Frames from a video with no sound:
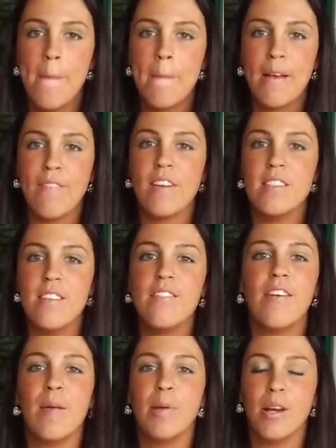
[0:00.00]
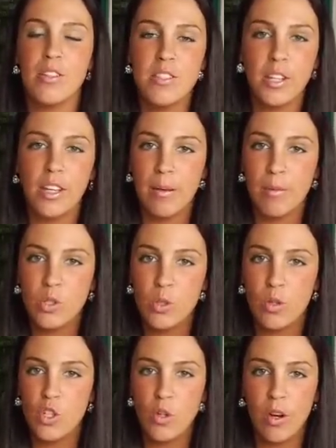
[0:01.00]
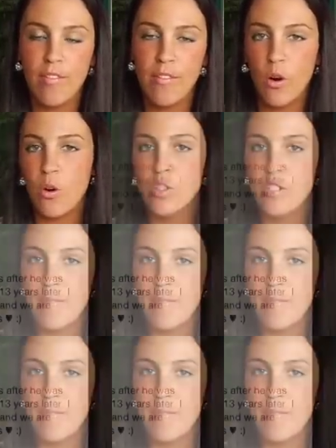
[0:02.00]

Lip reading: my friends and family are still able to enjoy photos